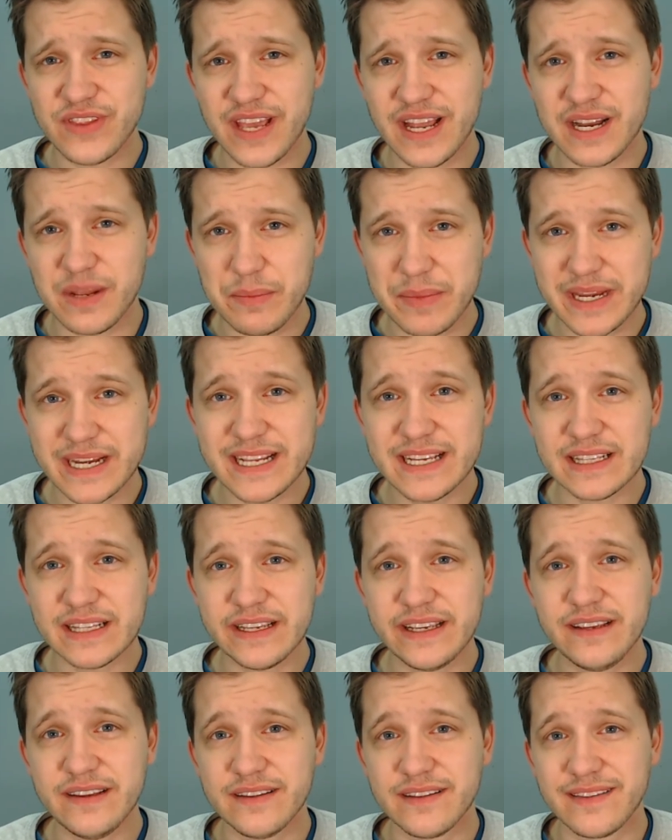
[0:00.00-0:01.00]
that
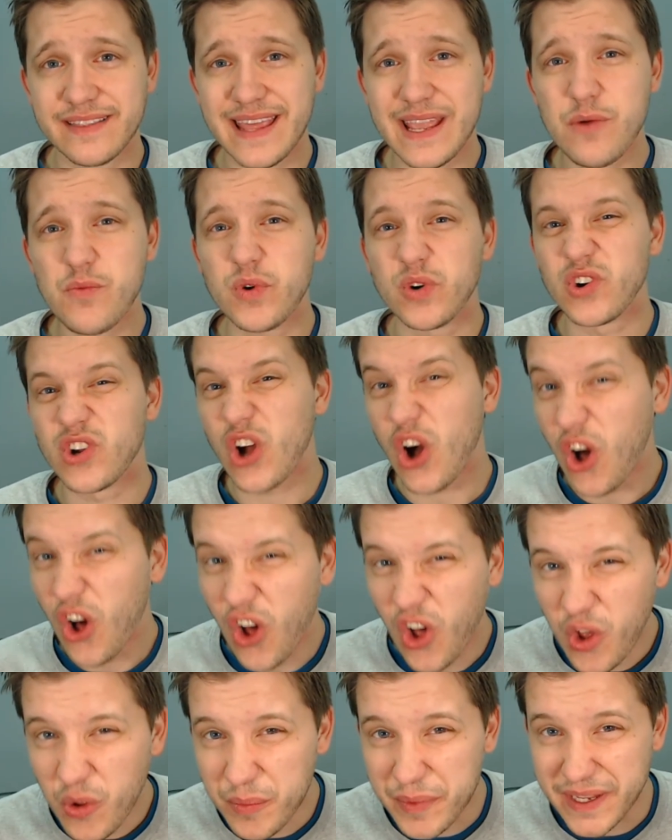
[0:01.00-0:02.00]
immediately, they will
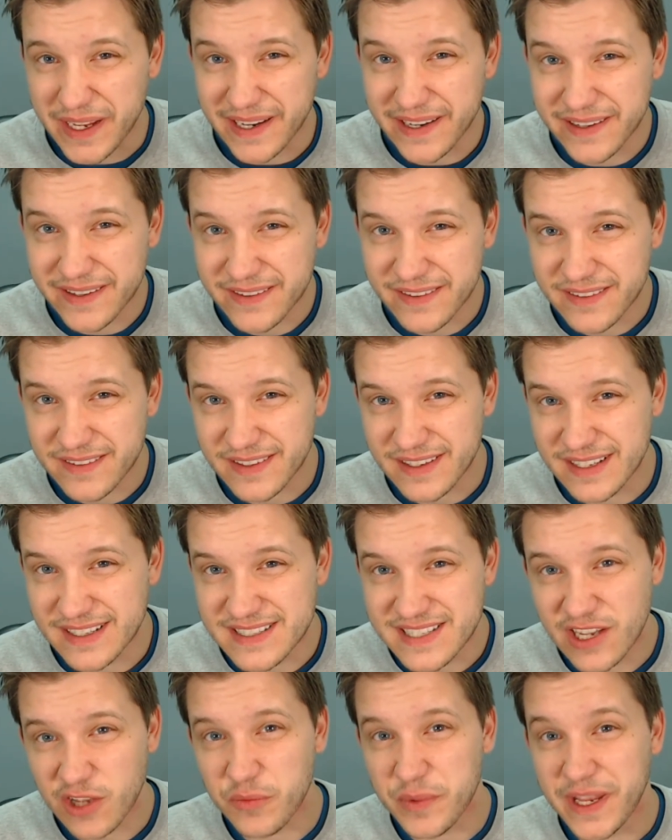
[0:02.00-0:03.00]
call me and
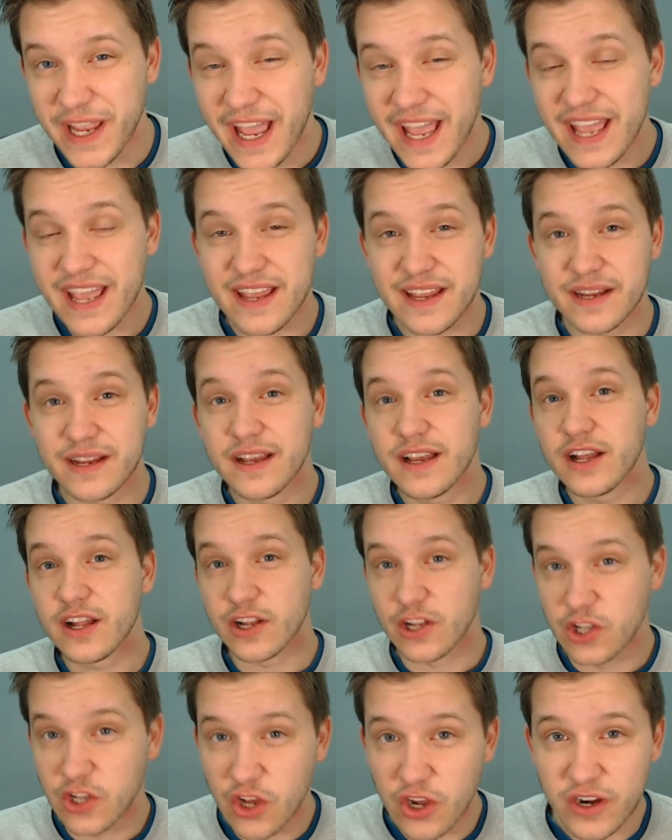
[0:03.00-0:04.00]
tell me, "Hey,
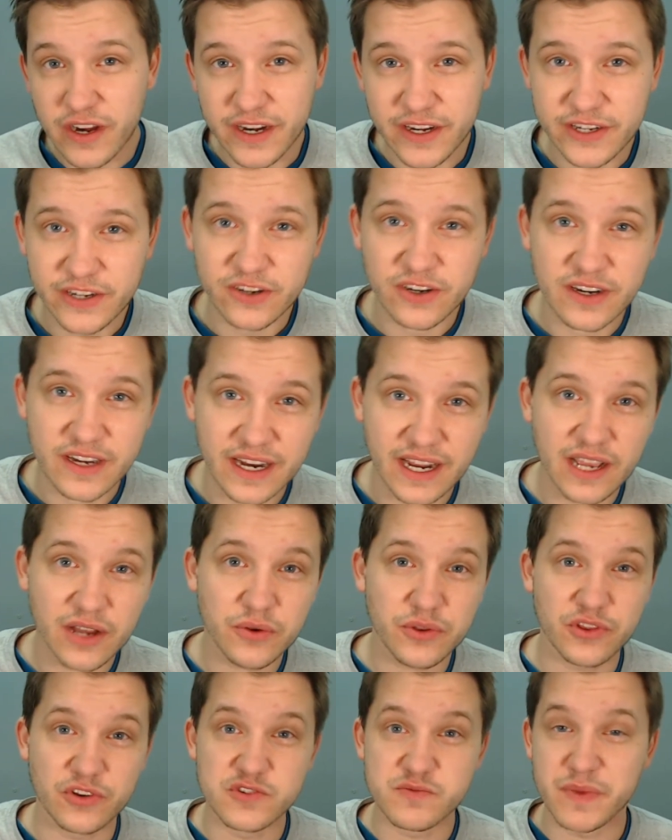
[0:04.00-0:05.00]
log into your
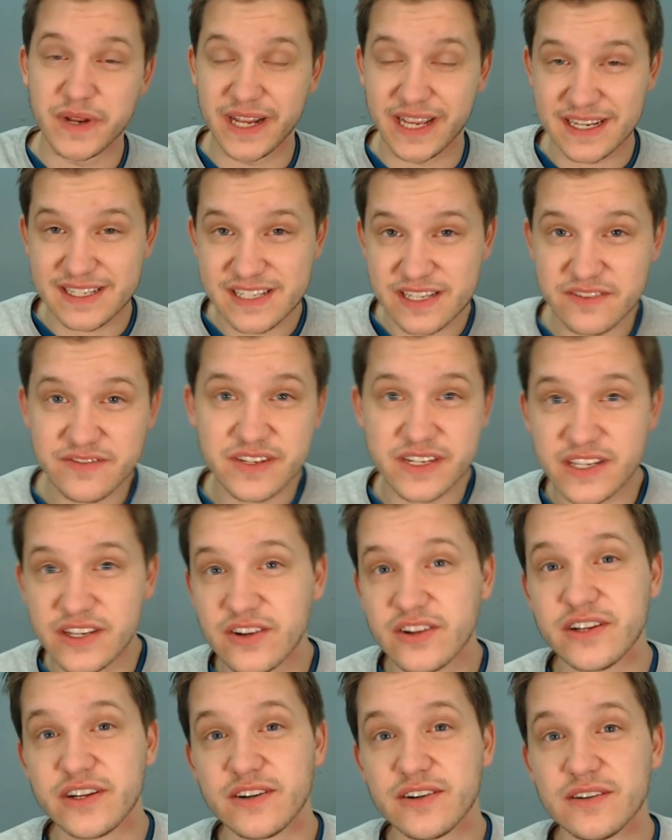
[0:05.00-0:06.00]
account. There's been activity
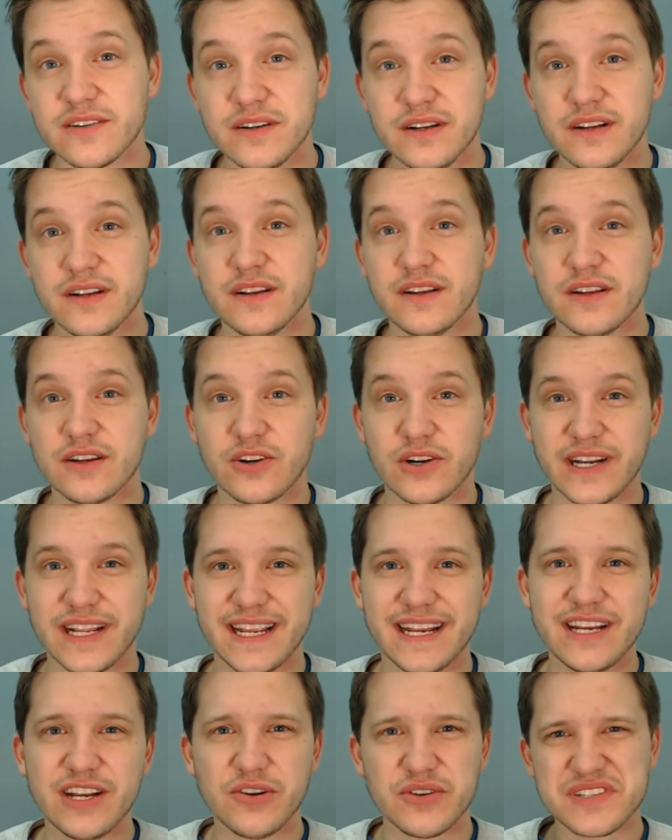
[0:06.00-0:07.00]
on your credit."
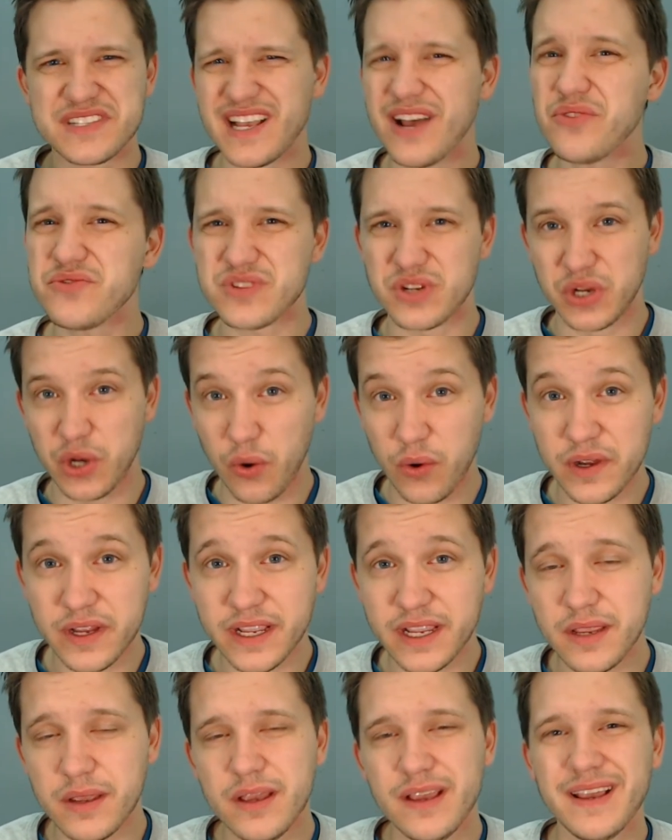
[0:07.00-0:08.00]
And you know, it sounds
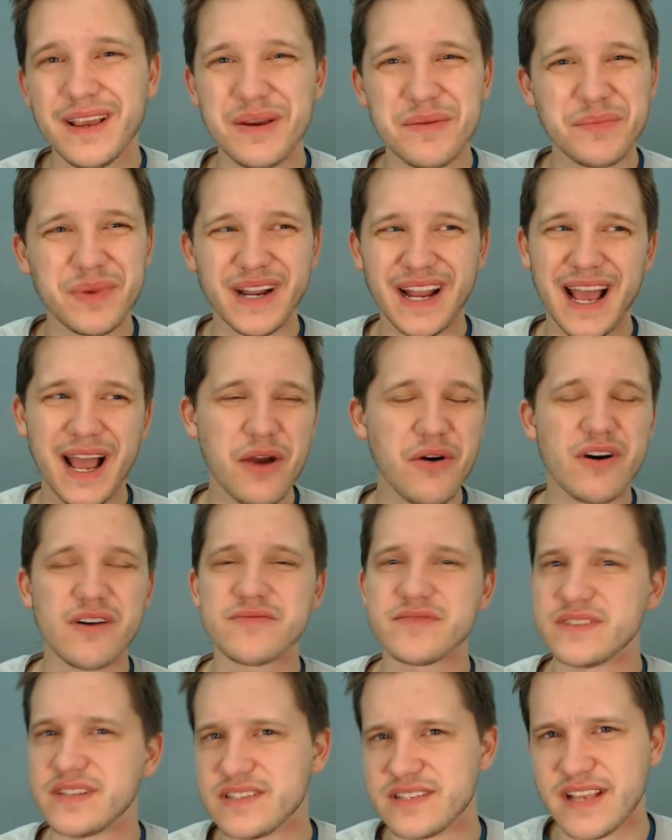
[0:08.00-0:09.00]
annoying, but how
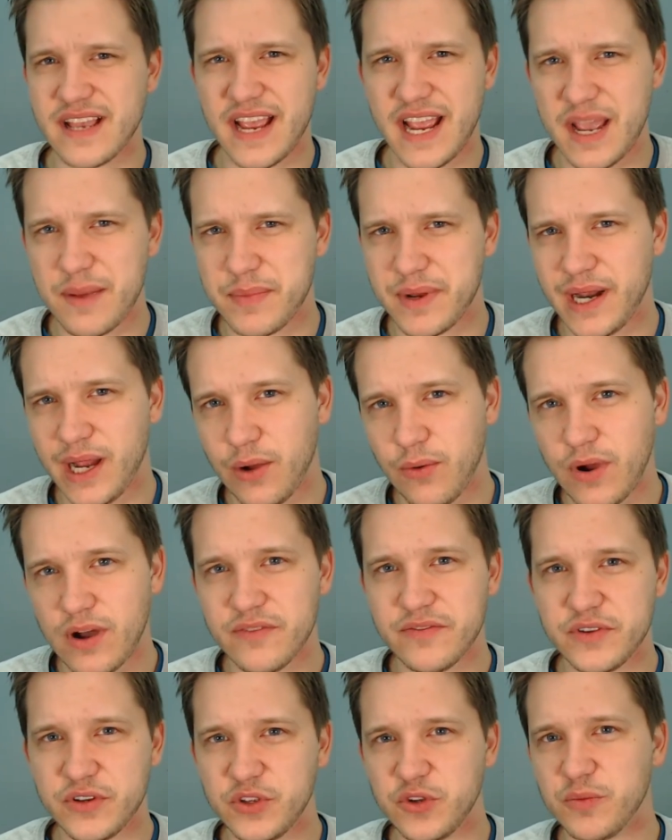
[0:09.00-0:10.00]
often does that happen? How
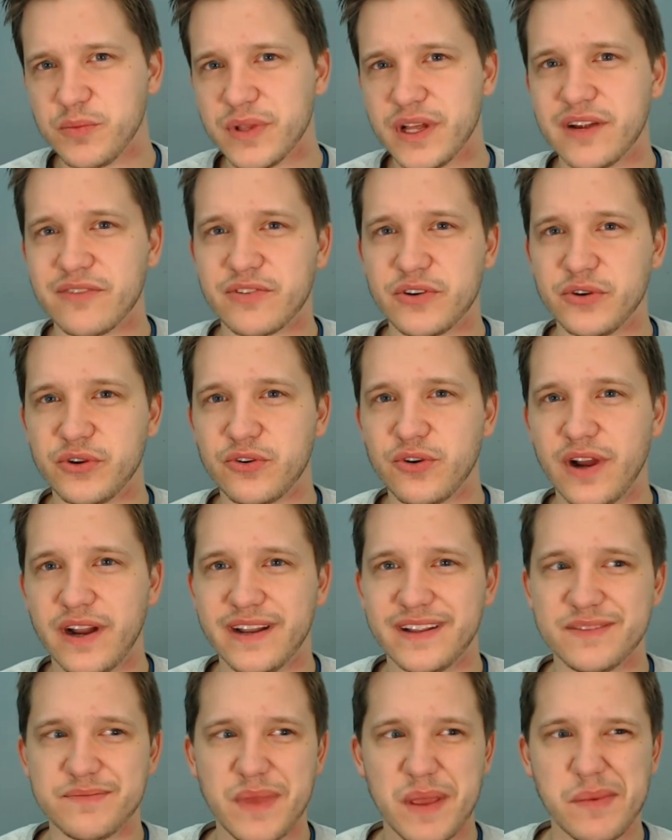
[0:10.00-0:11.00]
often do you apply for new
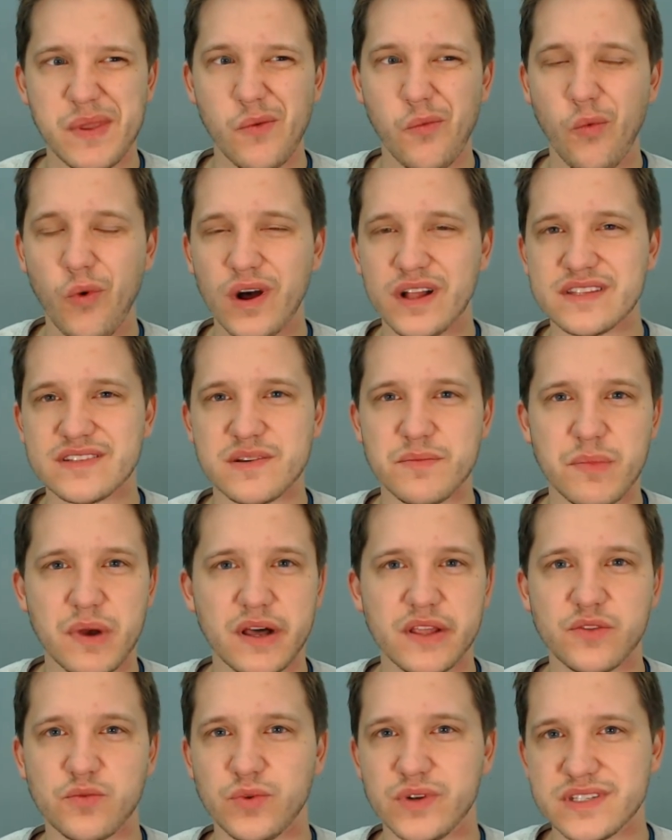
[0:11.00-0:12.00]
credit? Maybe once a
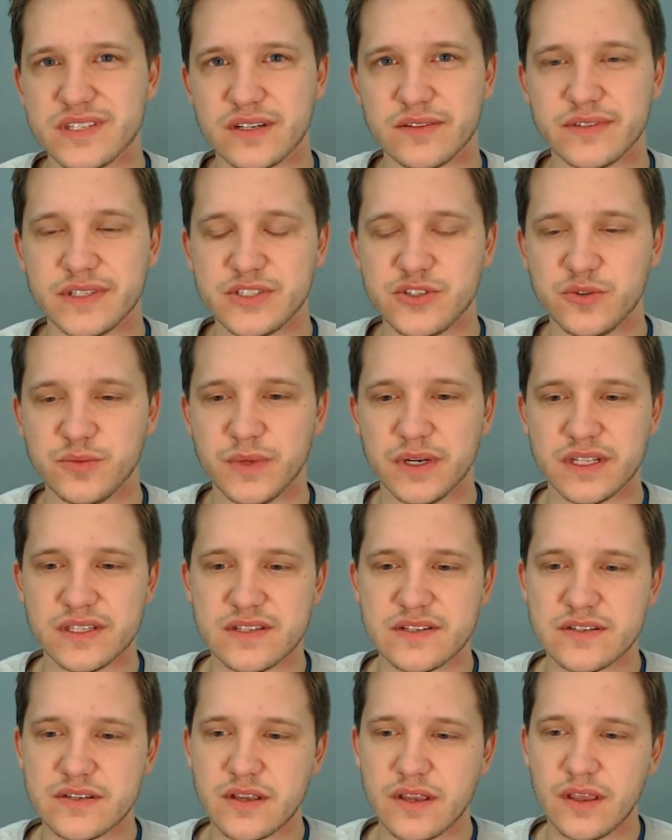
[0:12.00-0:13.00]
month, once every two
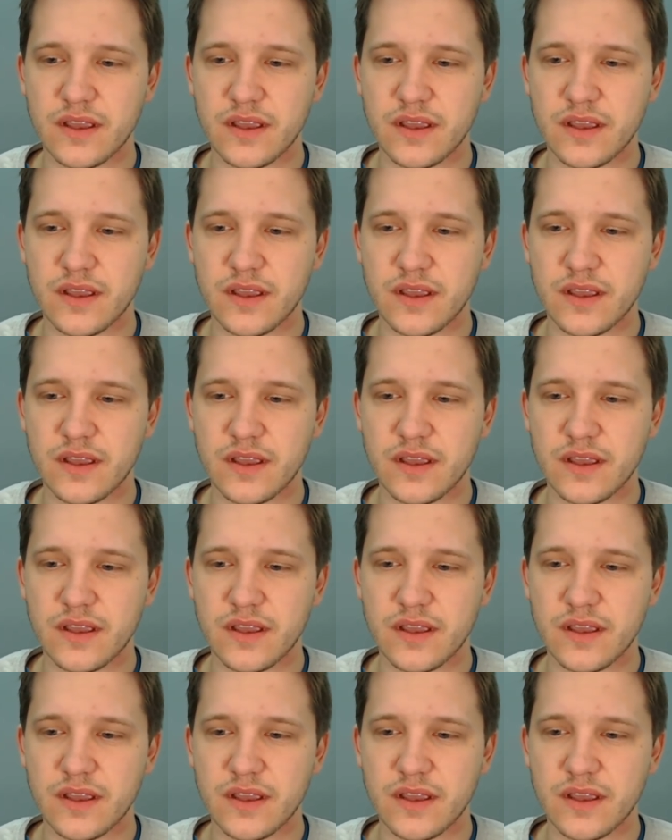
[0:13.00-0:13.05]
months.